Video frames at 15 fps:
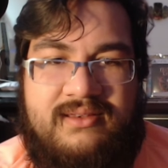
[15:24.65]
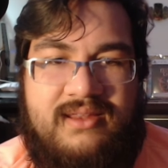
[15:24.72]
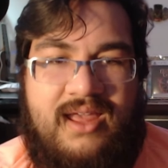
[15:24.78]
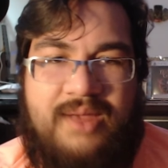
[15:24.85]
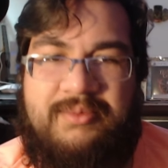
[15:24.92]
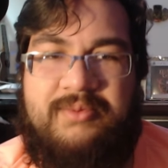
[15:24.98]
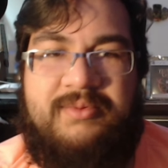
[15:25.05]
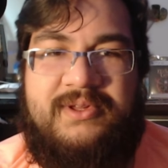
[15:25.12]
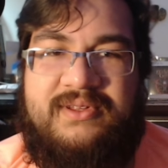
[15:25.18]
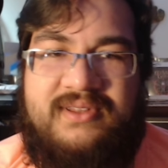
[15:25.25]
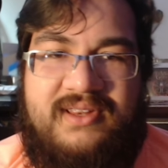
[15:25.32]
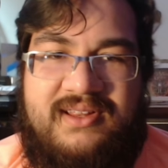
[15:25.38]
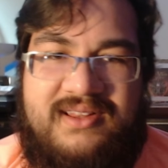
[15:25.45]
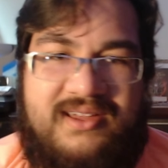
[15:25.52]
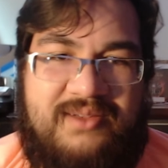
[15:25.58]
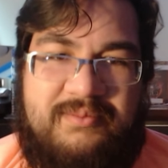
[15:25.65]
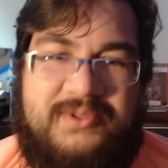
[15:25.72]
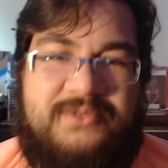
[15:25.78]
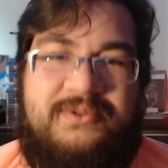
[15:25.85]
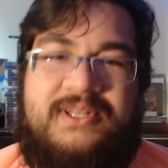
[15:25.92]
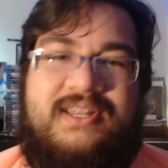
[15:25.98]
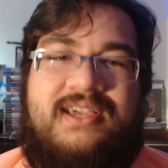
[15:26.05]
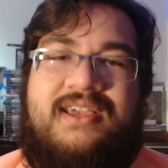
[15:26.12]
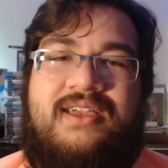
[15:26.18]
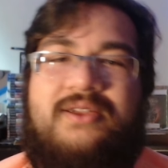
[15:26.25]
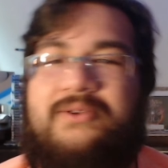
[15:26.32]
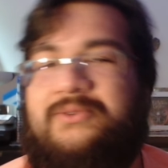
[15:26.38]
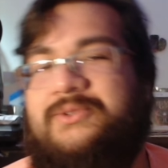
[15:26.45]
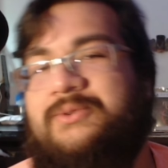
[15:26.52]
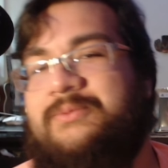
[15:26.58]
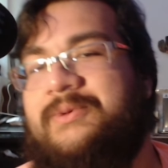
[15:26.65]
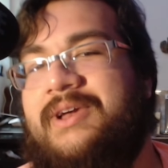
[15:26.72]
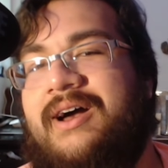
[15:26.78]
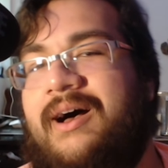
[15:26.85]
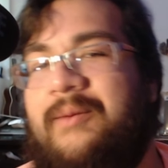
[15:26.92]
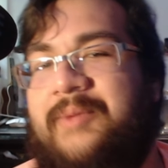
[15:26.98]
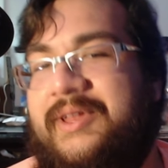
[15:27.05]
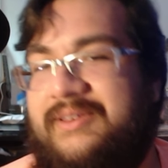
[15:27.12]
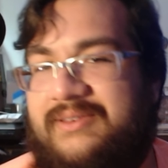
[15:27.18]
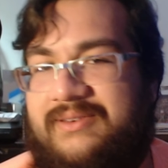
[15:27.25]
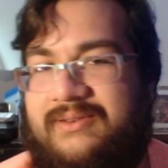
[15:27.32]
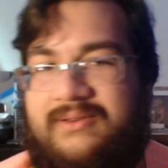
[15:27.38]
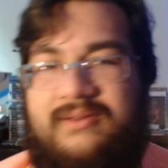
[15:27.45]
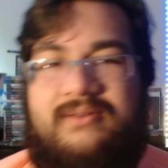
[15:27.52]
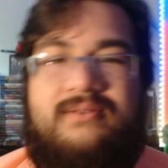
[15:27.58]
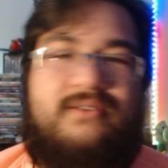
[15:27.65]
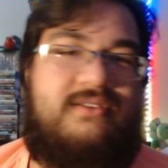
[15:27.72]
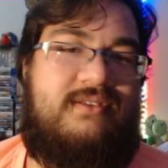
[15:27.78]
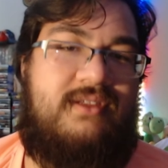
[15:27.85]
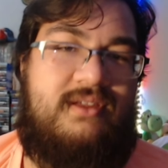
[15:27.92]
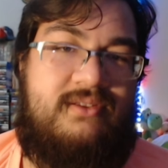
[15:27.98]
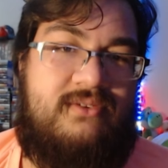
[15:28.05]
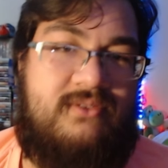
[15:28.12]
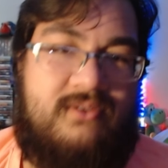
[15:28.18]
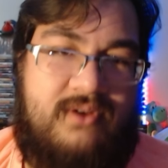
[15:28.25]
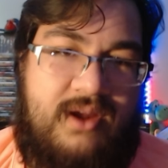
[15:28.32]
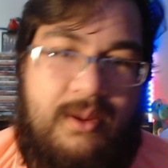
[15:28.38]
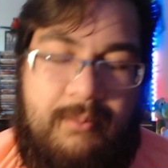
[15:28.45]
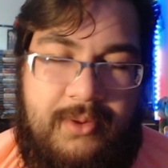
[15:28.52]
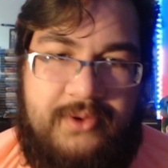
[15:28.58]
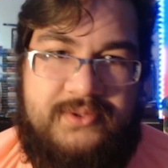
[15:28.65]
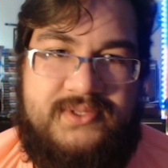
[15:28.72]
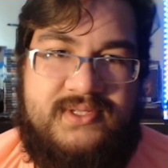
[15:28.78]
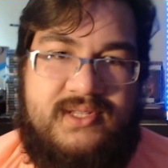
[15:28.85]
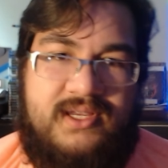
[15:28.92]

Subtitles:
capability, like between like a YouTube comment to just an Instagram post.